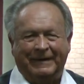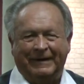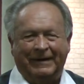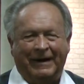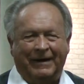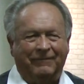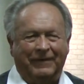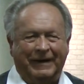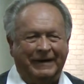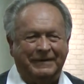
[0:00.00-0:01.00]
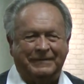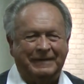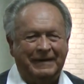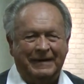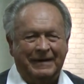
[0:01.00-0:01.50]
uh, however it is,
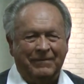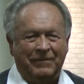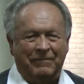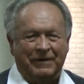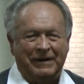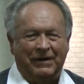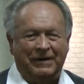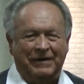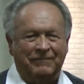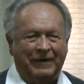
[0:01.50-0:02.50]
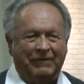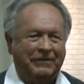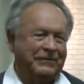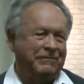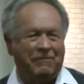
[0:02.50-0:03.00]
when we're young and
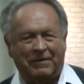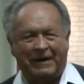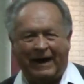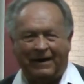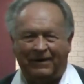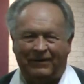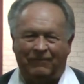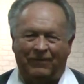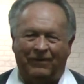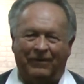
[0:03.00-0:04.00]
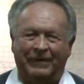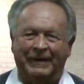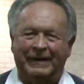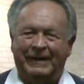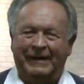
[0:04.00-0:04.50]
vigorous, we want to handle the world.
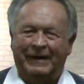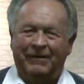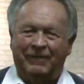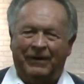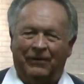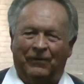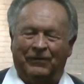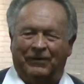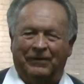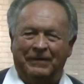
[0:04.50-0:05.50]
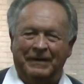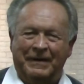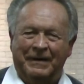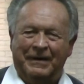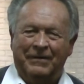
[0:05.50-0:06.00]
get older,
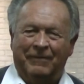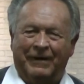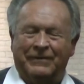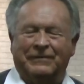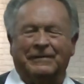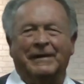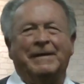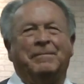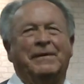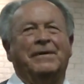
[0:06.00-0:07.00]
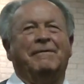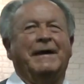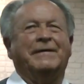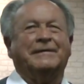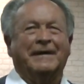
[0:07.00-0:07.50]
well, the sleep and the
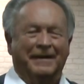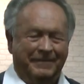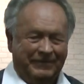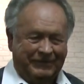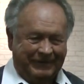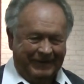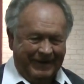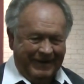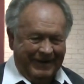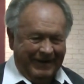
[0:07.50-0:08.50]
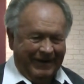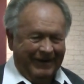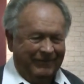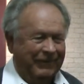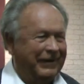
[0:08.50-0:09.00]
rest comes,
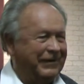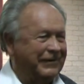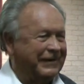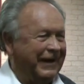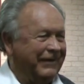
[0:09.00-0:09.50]
and we just